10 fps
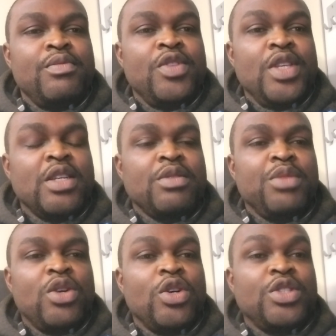Yes,
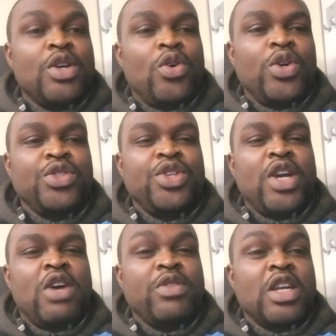because they all see
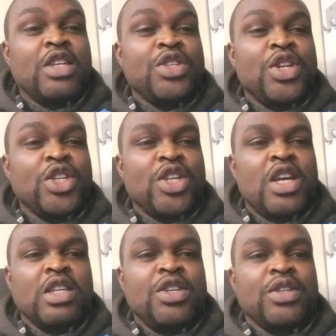Africa as a
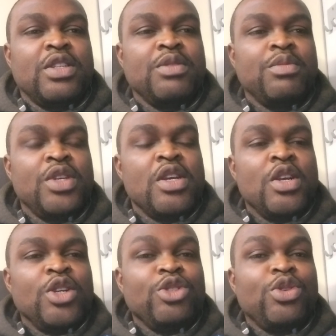national cake.
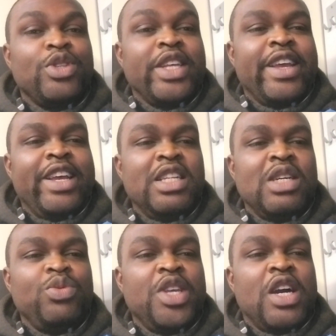So the earlier
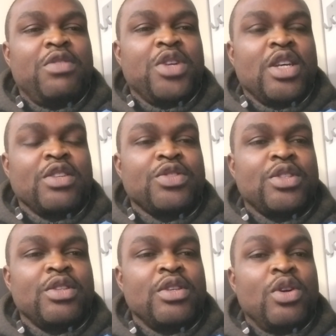we
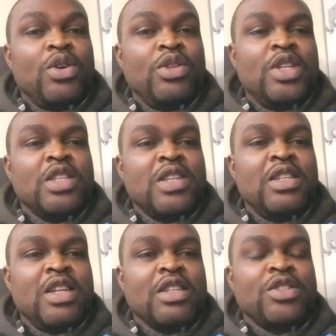Africans
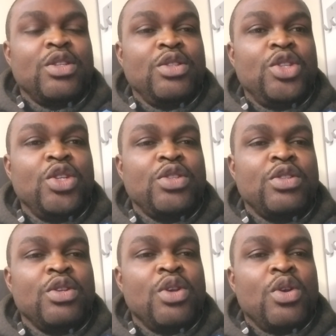understand that
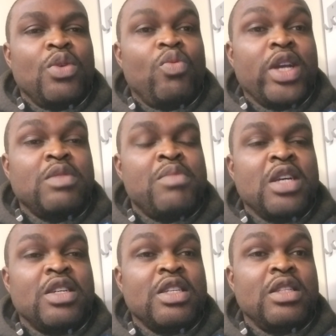these white
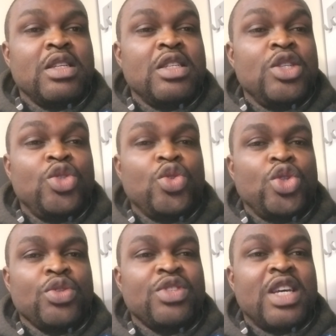man created
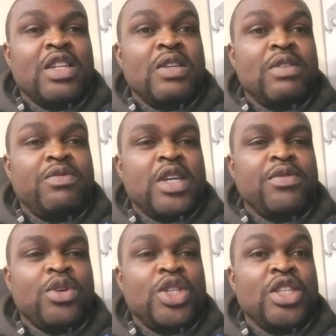institutions can never fight
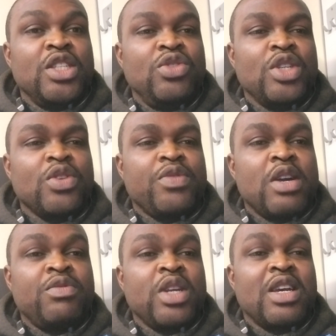for the interests of
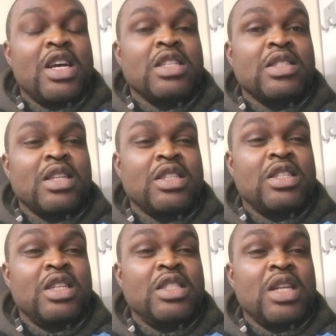Africa and start
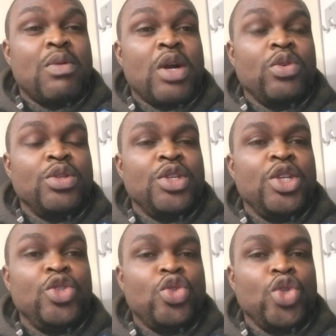creating our own
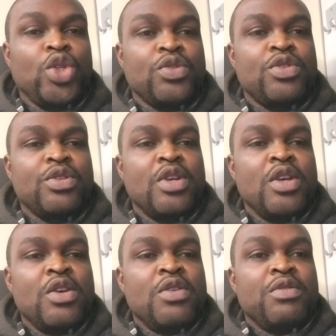institutions,
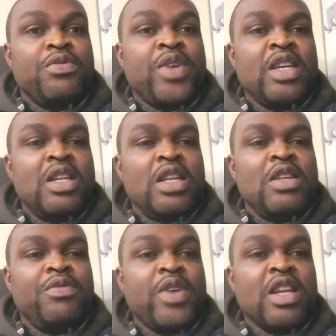
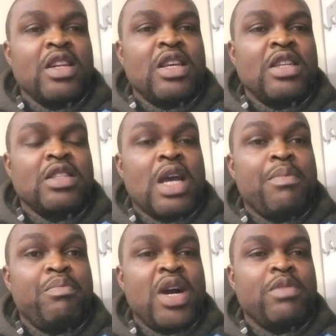finally financed
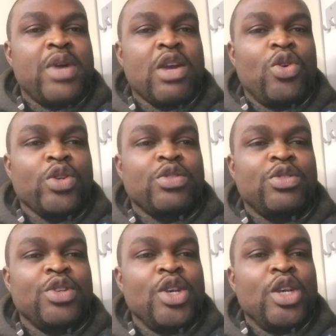and backed by
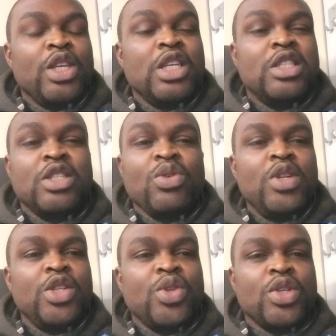us, it is
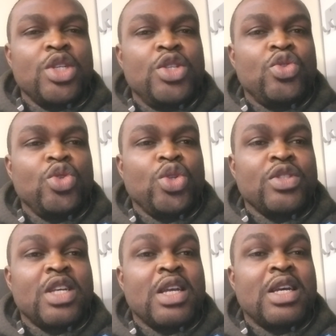only such
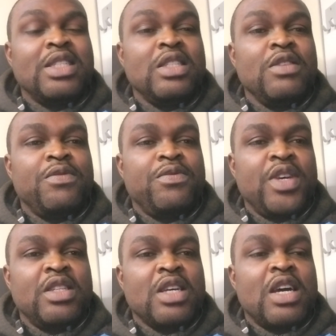institutions that can
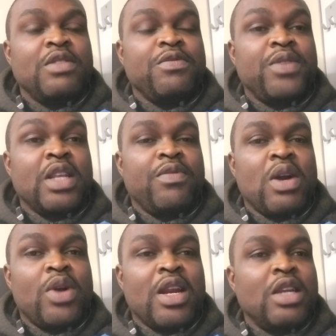defend and fight for
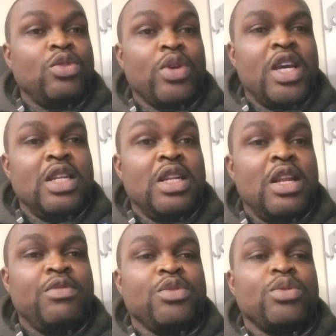our right to any
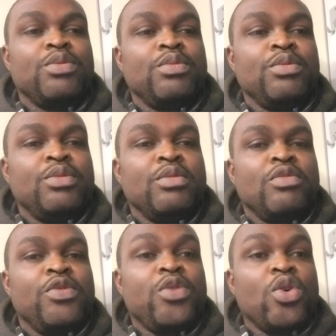level
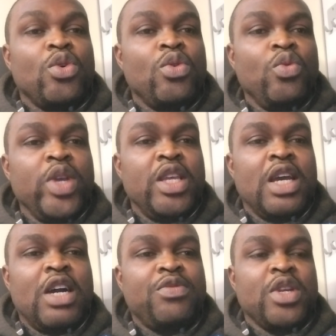for we
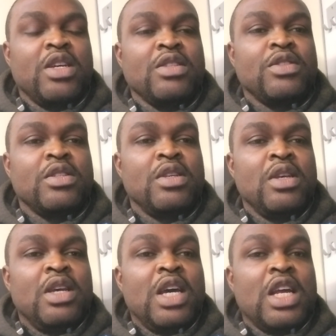Africans
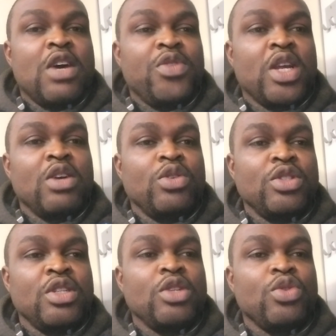and African
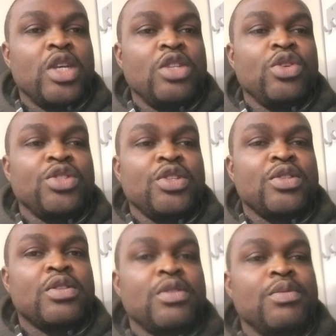continent to get
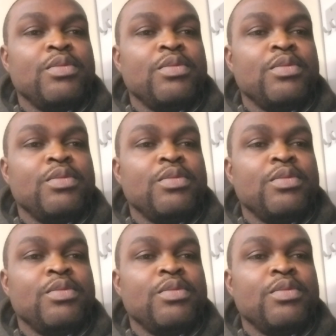justice.